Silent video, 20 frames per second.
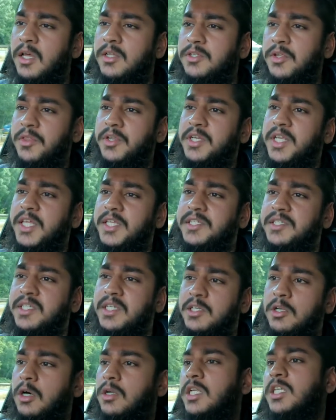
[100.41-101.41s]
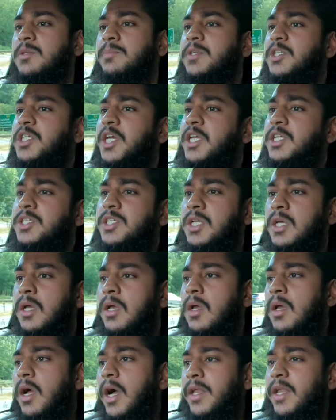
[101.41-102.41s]
So the discs did not need to be changed,
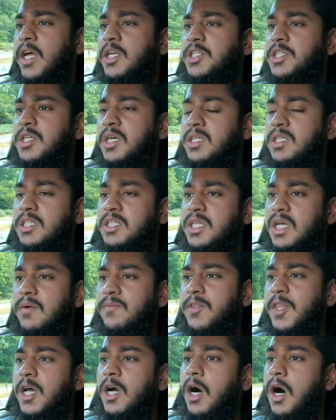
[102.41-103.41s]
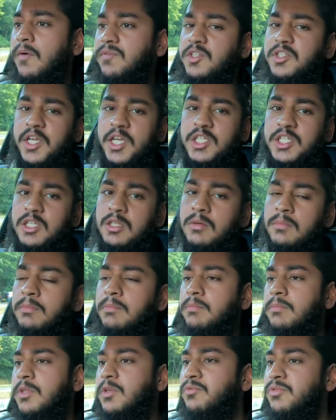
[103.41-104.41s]
and actually I discovered that after changing
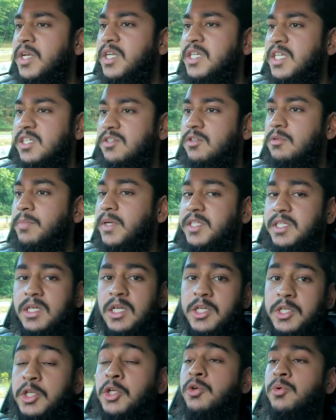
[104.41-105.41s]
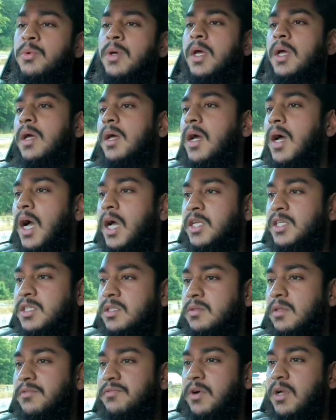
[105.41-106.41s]
them, the rear discs were basically new,
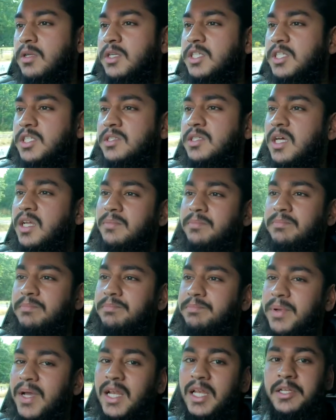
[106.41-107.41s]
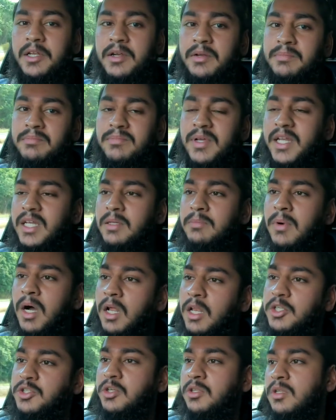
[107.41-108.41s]
and the front discs had barely done any
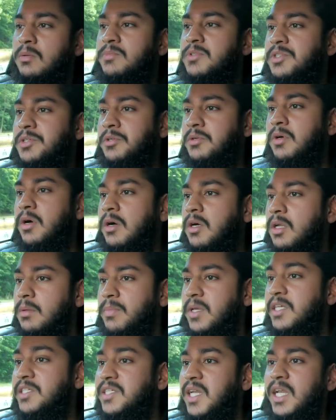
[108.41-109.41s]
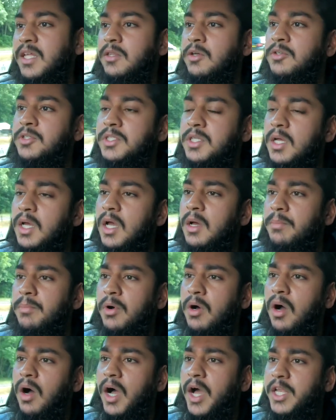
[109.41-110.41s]
mileage on them, so I'm going to be selling those.
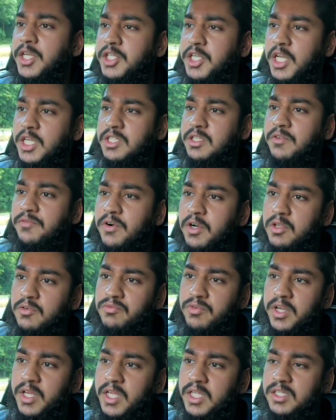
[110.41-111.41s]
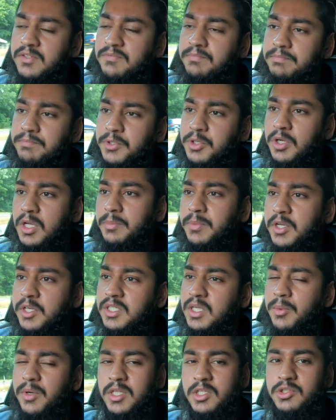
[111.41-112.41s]
But I changed the front and rears purely
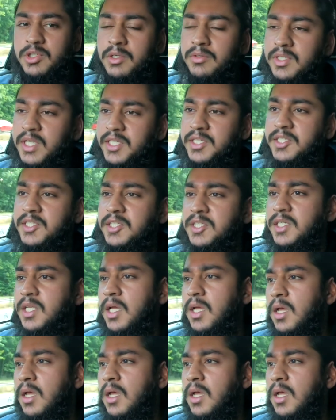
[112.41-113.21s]
because I wanted drill discs.